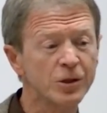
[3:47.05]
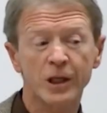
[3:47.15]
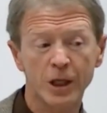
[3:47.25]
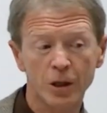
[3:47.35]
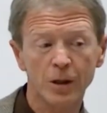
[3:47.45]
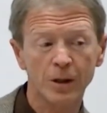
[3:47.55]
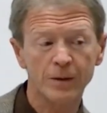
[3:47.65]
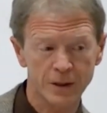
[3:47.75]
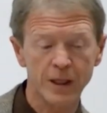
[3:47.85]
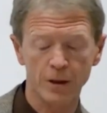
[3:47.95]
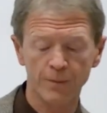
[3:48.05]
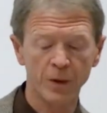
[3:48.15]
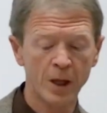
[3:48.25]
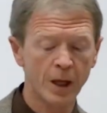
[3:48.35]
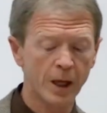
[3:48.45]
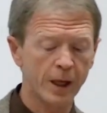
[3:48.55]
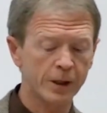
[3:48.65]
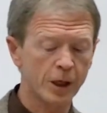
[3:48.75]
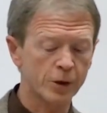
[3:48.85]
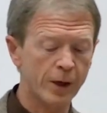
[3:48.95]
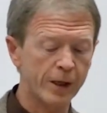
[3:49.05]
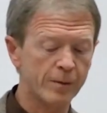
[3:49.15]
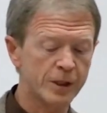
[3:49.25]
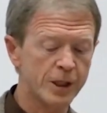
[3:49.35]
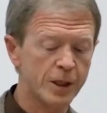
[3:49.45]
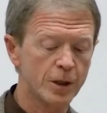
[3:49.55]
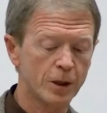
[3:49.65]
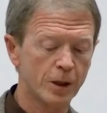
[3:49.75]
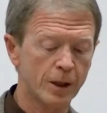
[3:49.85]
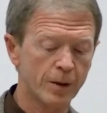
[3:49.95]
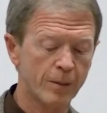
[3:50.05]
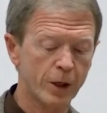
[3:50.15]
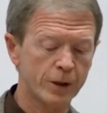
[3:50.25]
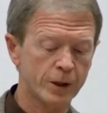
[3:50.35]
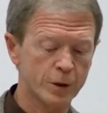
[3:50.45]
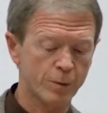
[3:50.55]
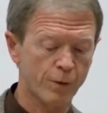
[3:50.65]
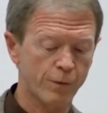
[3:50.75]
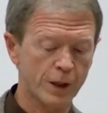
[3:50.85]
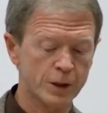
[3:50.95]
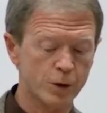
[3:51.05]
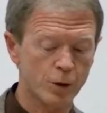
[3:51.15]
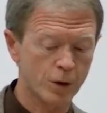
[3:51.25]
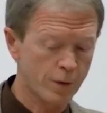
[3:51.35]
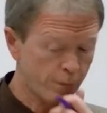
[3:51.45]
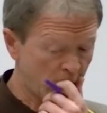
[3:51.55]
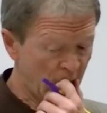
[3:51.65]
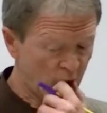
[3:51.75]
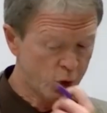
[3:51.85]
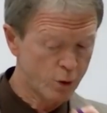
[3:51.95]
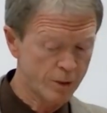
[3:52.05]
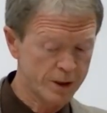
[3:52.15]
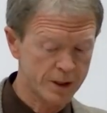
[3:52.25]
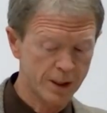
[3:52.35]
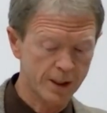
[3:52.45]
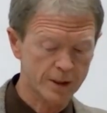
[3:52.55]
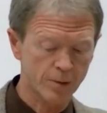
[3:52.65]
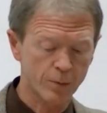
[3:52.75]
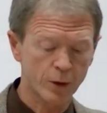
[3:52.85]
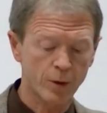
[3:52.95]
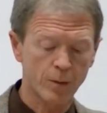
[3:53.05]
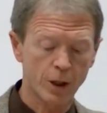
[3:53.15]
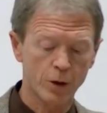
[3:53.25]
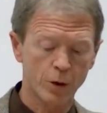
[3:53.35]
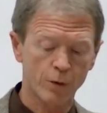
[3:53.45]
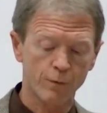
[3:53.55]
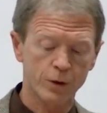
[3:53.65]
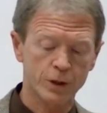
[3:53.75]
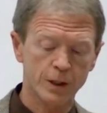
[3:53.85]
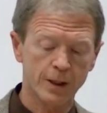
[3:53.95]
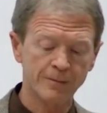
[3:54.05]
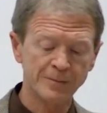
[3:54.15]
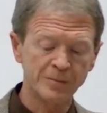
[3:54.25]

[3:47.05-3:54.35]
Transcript: Keele? Keele. Uh, Dr. Alan Keele, Emeritus Professor of German Studies at Brigham Young University,